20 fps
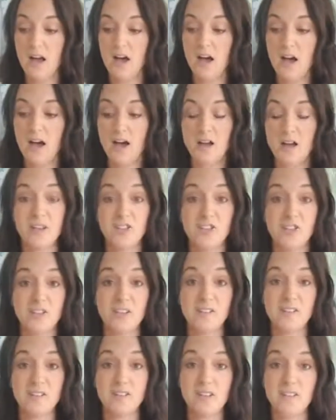
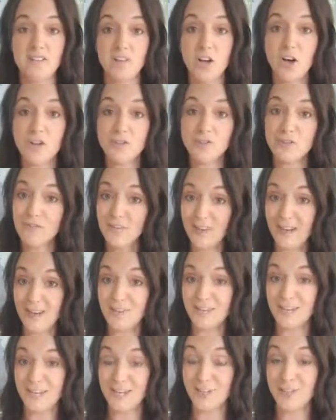Triclosan is also
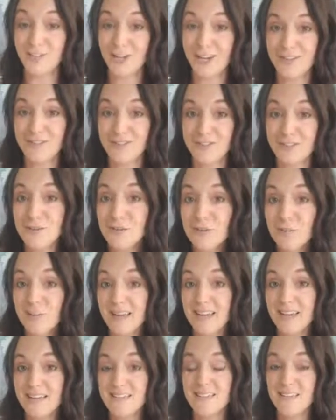found in a lot of
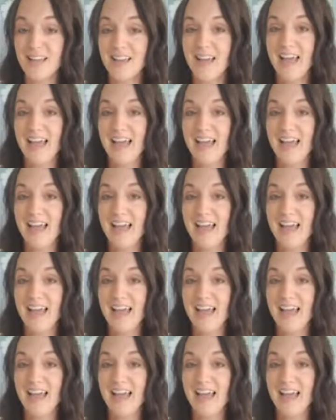toothpaste.